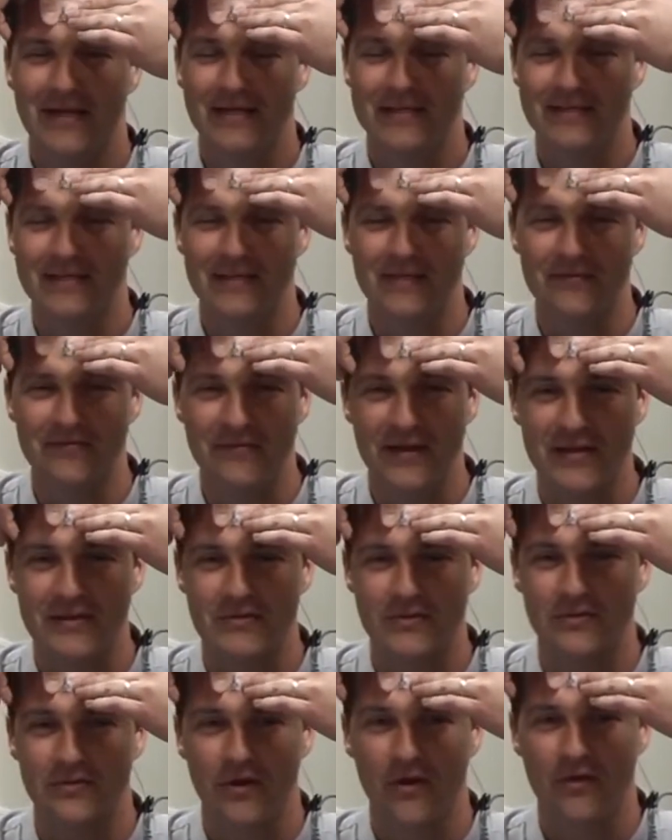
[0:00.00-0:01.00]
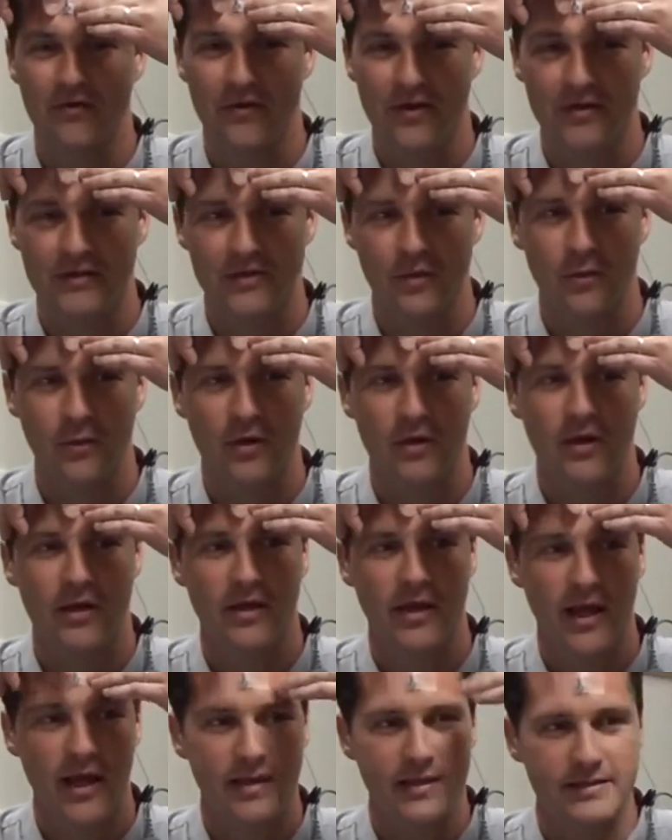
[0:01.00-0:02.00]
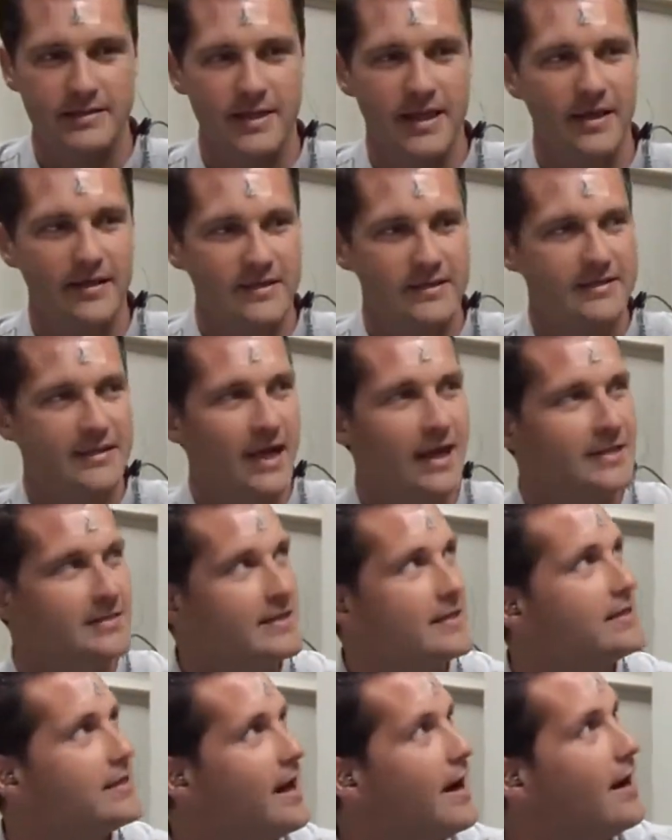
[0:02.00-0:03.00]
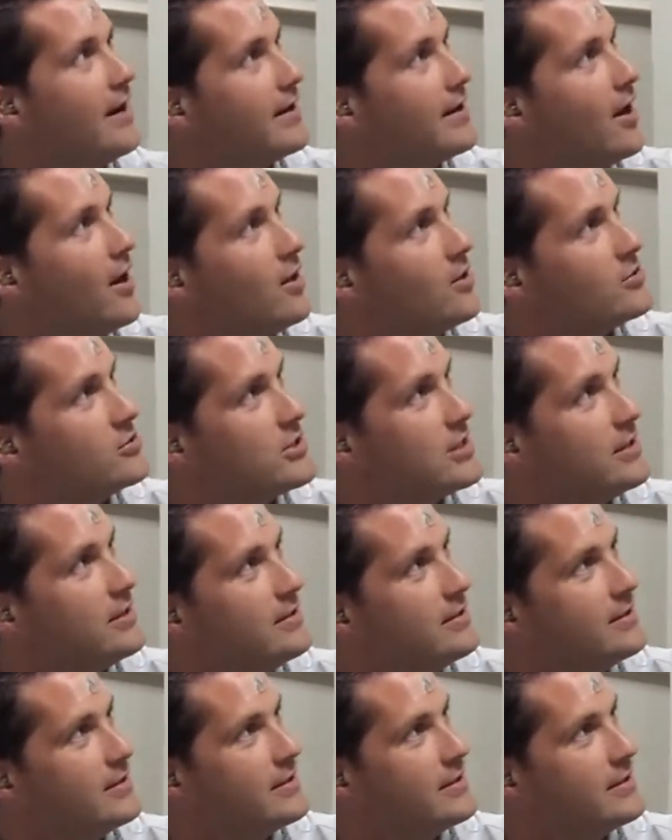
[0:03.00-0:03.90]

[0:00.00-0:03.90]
Testing the facial nerve, and so we're going to see how this ties into audiology?